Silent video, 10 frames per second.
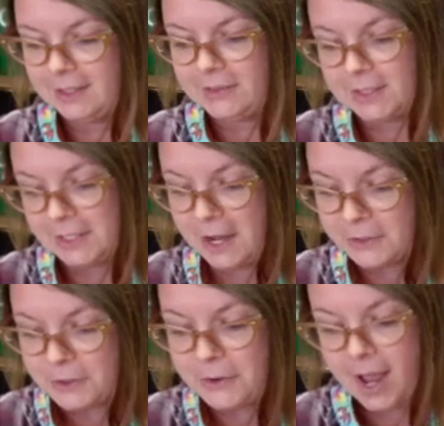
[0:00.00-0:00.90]

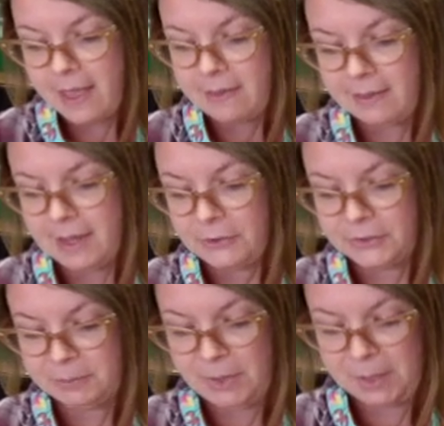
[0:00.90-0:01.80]
Sadako and the
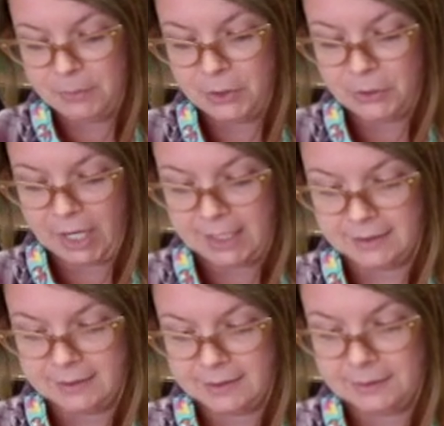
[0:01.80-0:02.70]
Thousand Paper
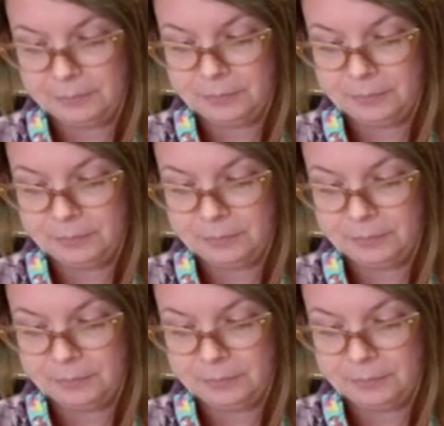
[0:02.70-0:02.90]
Cranes.